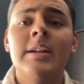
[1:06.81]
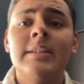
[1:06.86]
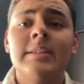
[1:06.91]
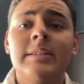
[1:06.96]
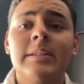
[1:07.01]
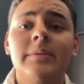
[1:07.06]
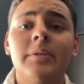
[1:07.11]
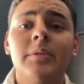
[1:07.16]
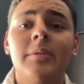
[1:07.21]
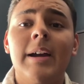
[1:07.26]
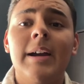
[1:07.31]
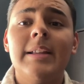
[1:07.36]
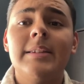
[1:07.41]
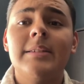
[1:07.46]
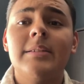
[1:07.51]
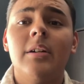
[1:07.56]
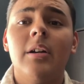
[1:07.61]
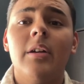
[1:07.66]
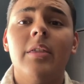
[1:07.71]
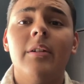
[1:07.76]
Civil
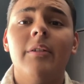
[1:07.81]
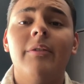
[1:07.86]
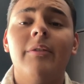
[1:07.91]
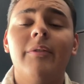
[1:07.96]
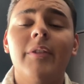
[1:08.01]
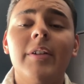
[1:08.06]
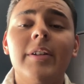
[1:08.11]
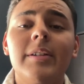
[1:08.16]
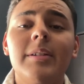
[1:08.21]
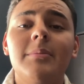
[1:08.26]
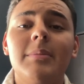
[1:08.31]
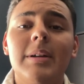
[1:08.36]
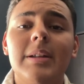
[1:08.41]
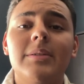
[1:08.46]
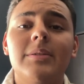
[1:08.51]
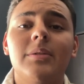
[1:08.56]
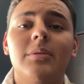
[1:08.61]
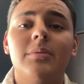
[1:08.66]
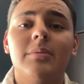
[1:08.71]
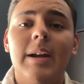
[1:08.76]
rights are the
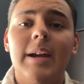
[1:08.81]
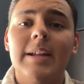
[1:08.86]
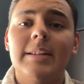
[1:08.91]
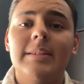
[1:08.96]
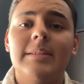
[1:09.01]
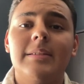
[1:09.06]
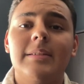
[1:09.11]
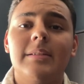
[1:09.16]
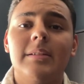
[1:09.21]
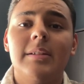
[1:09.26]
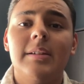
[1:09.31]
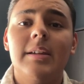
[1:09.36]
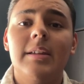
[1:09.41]
fundamental rights,